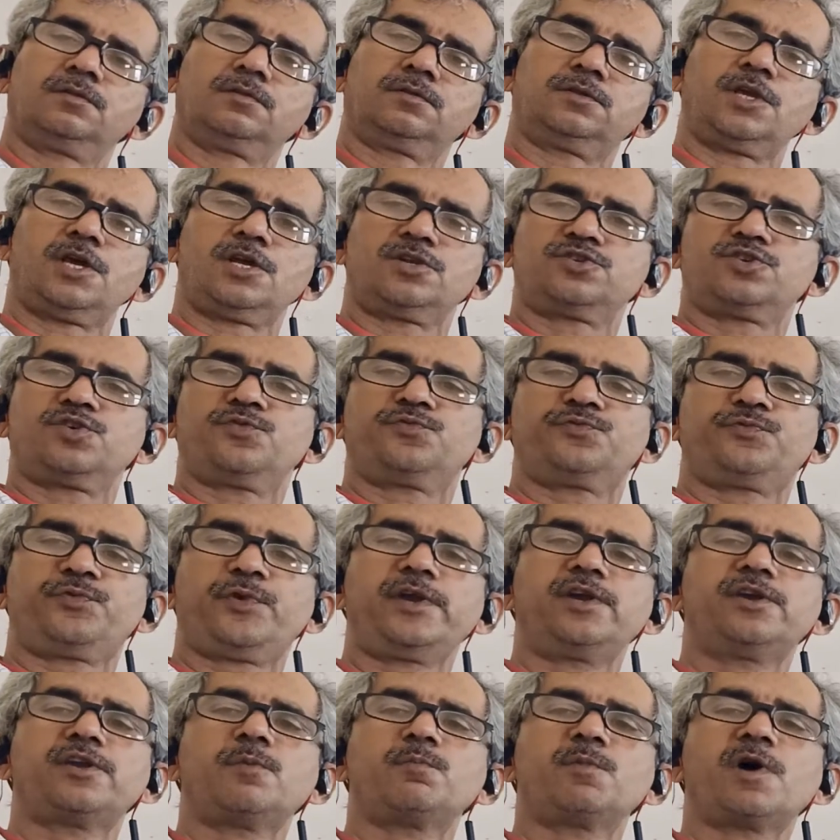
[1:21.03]
There is a
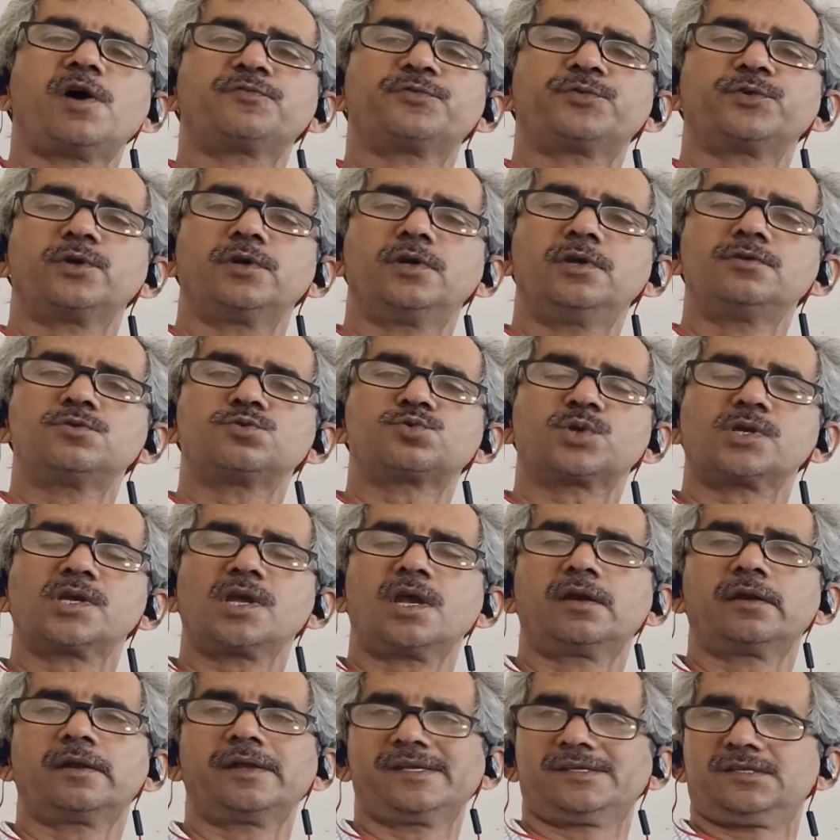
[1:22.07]
freedom of entry
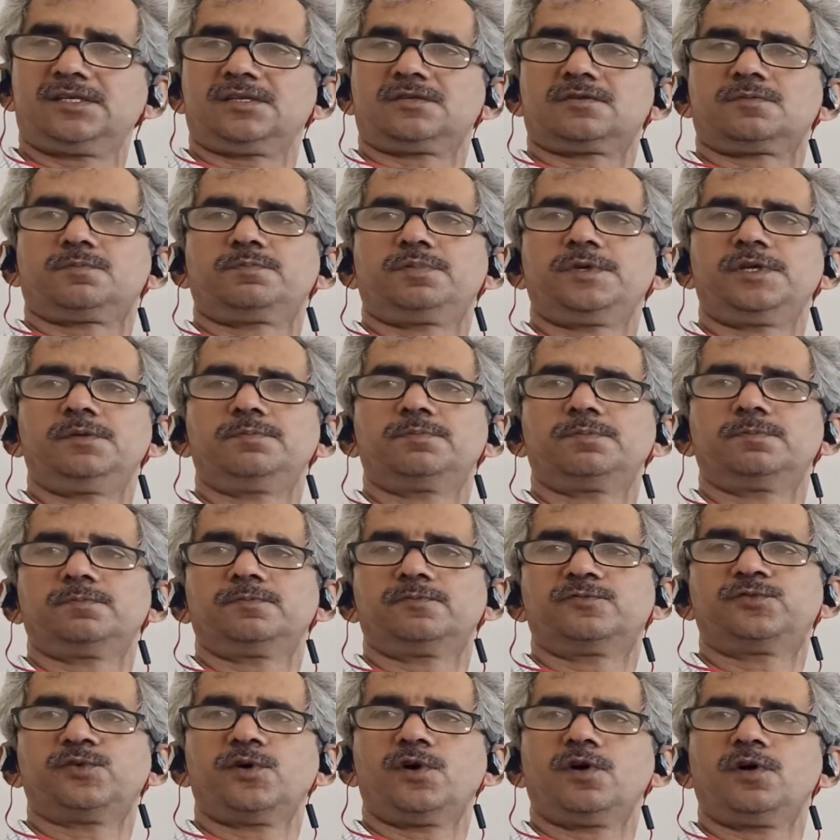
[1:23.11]
and exit.
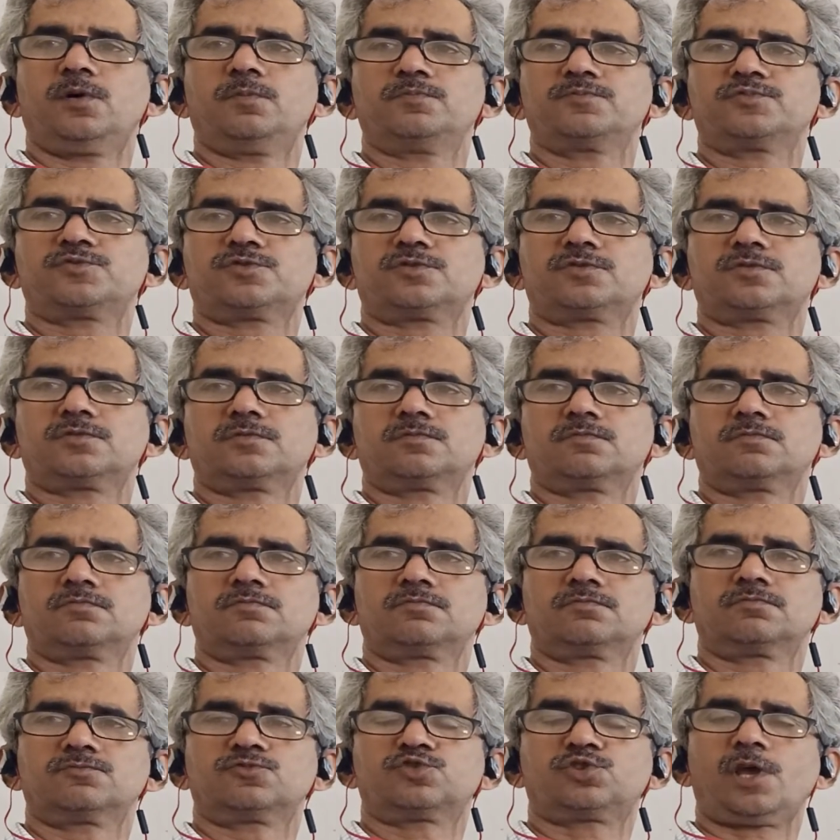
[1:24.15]
Firms,
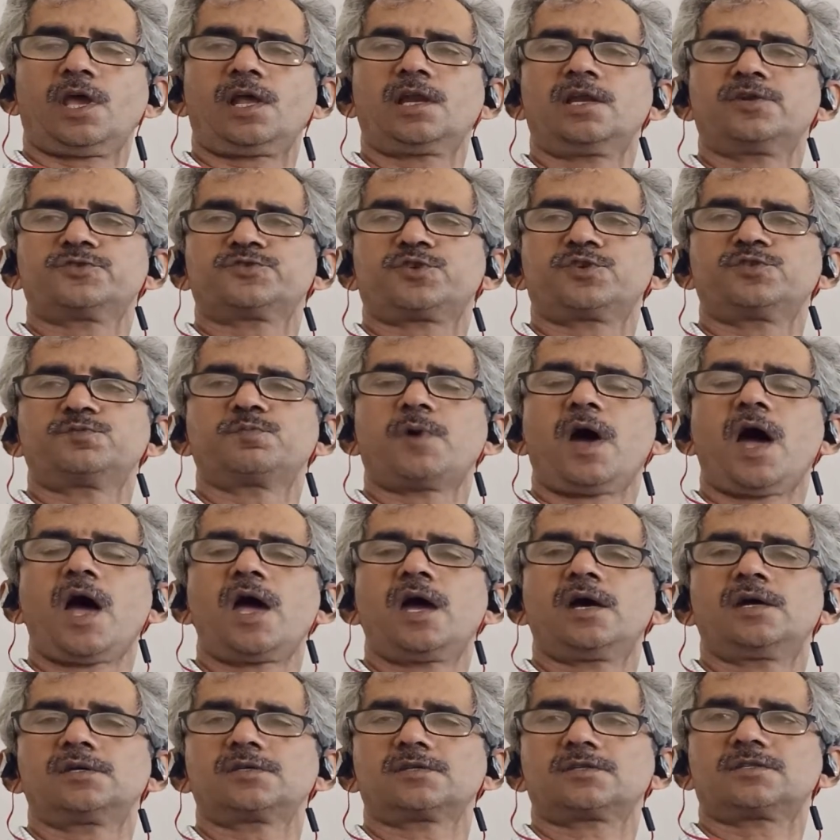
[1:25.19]
sellers and
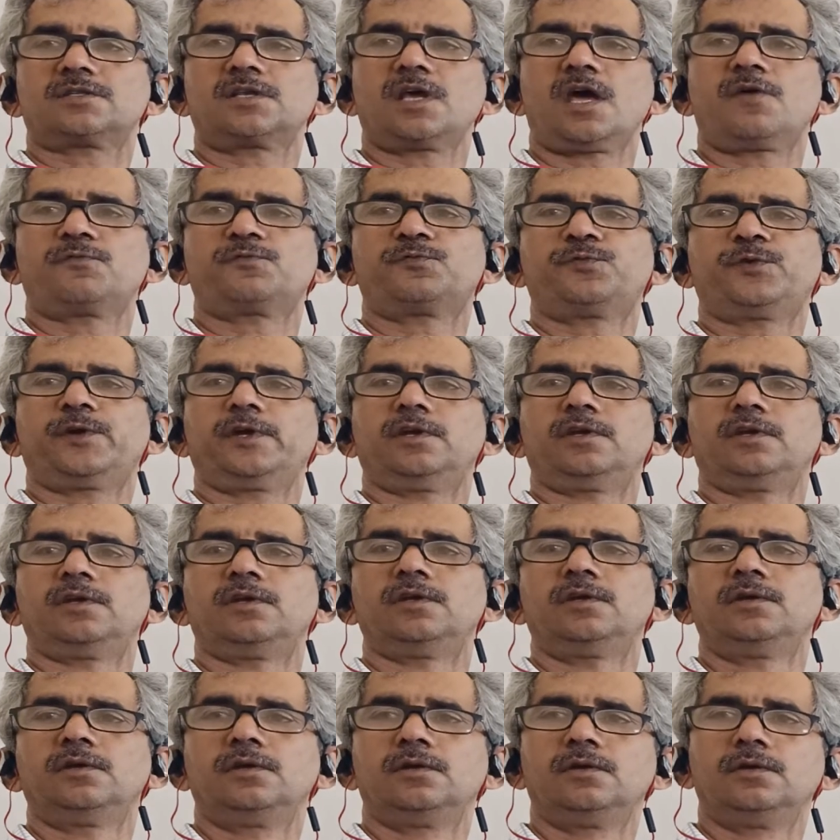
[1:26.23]
buyers, they are
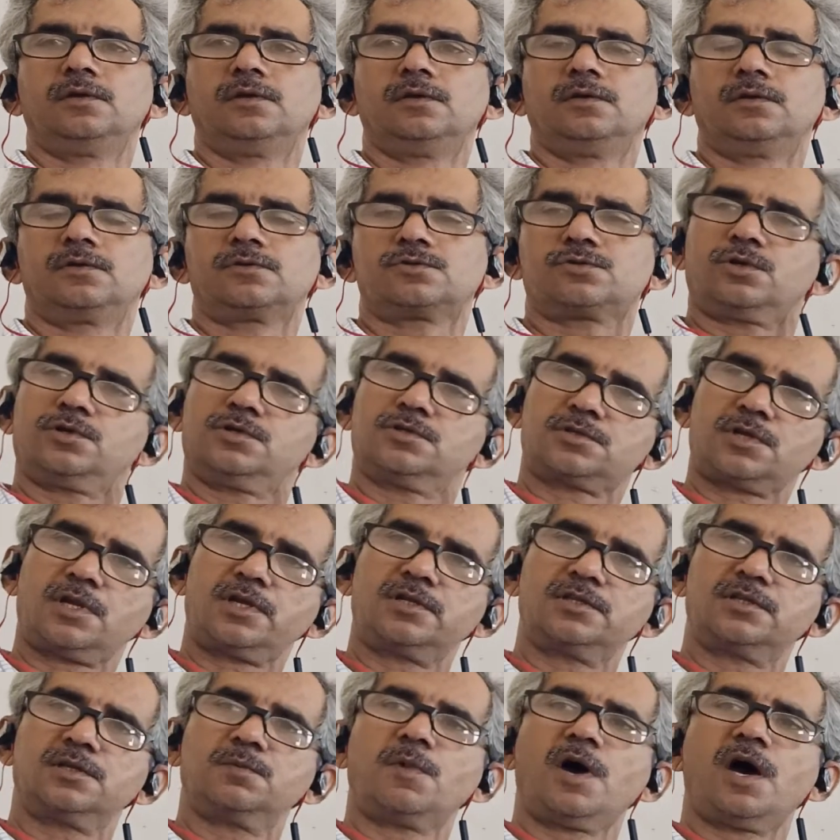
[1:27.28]
free to enter
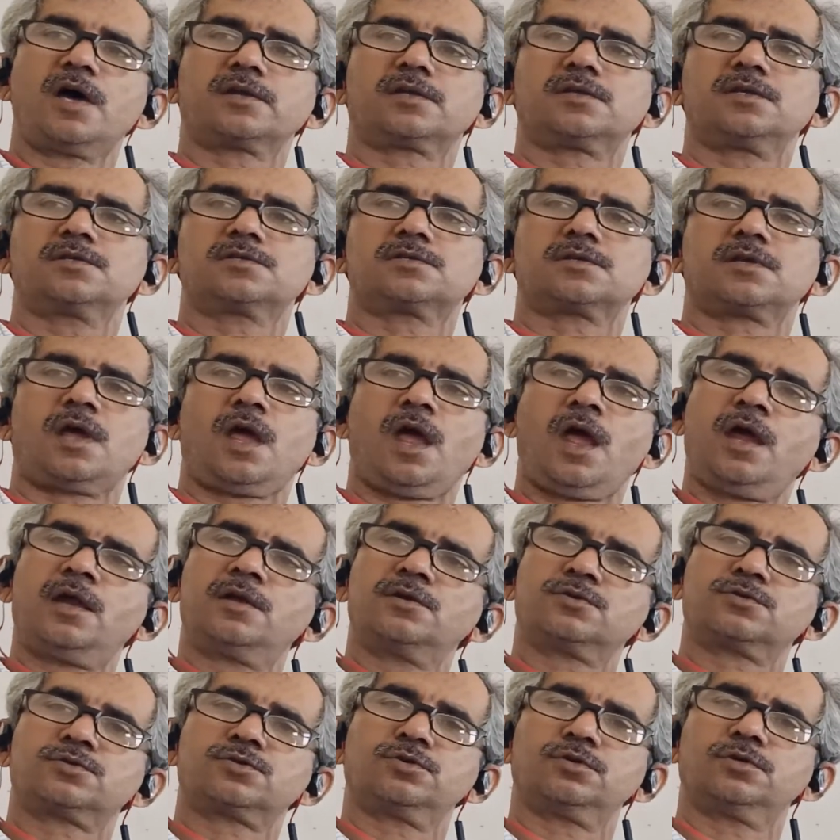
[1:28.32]
in the market
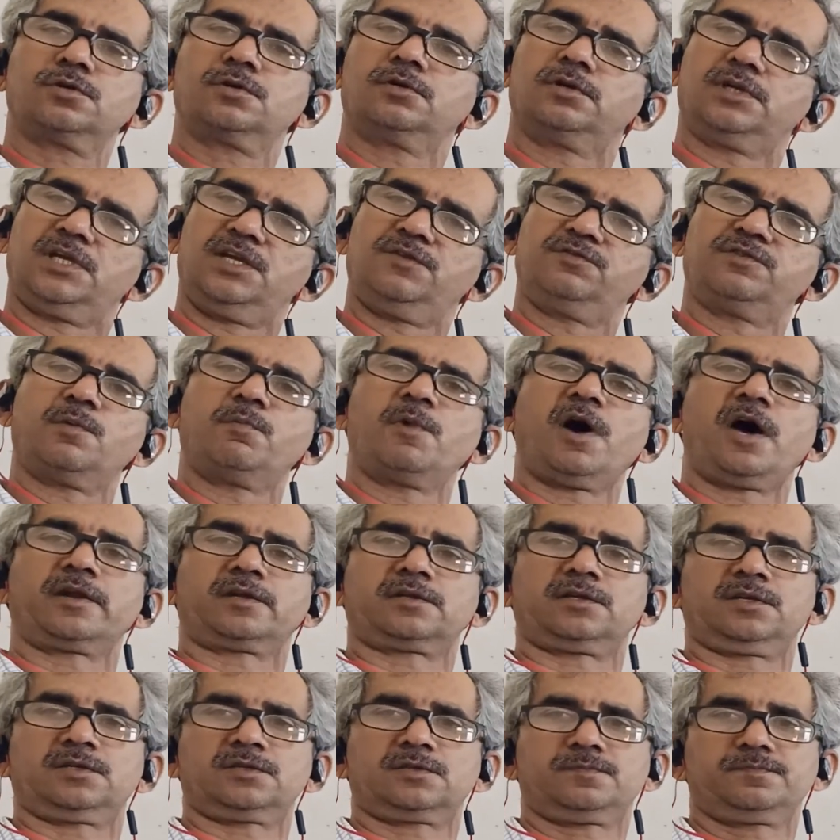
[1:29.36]
and to leave the
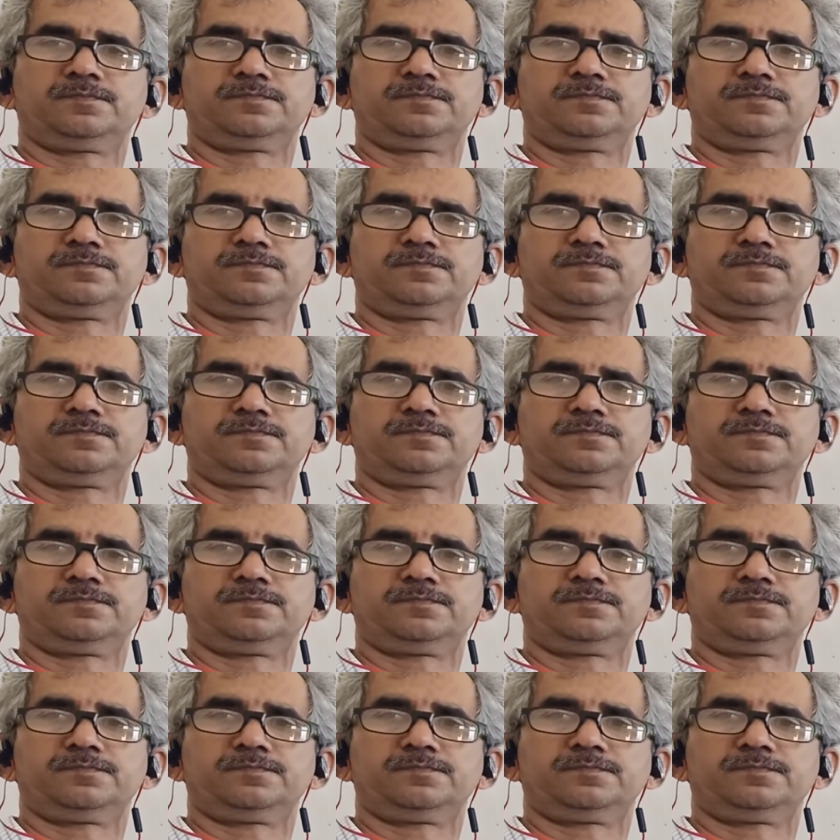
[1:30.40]
market.